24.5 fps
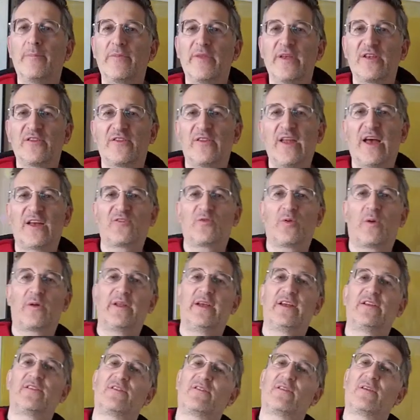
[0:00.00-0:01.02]
This next one
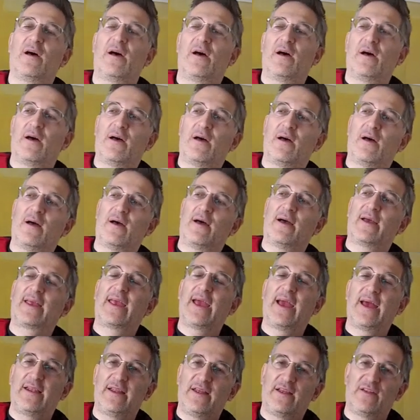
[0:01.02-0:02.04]
is,
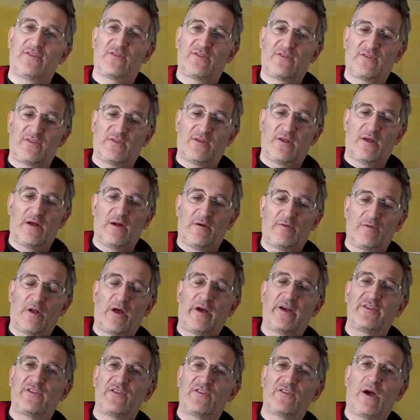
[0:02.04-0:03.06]
again, is
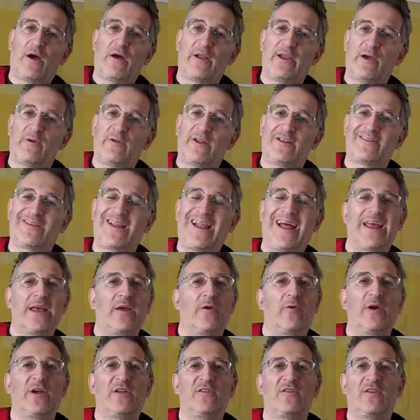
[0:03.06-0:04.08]
relies entirely on its
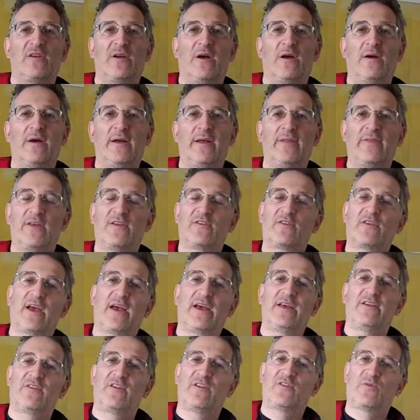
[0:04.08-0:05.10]
language. In this
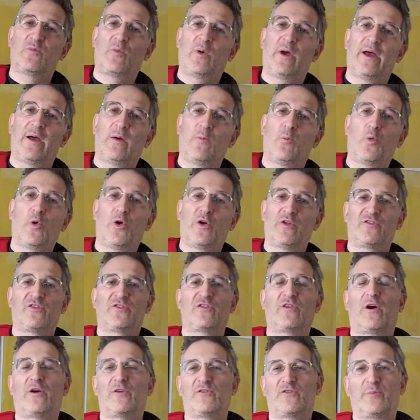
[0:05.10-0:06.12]
case, it's where words
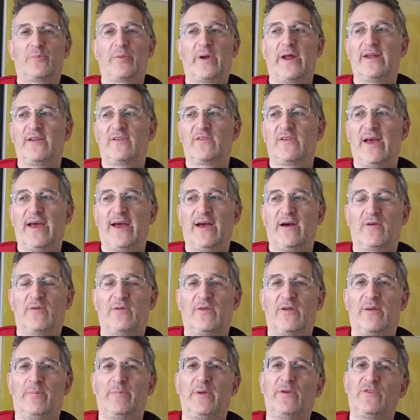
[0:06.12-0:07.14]
start to break
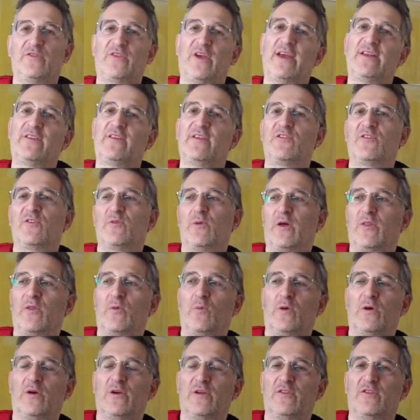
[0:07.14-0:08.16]
down and mutate into other
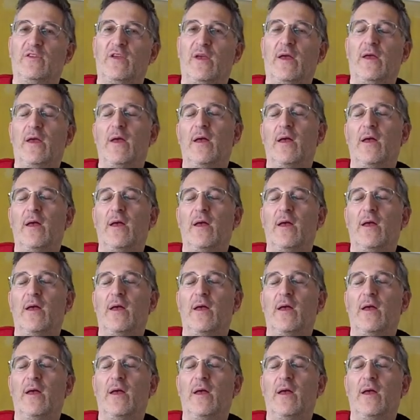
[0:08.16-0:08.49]
words.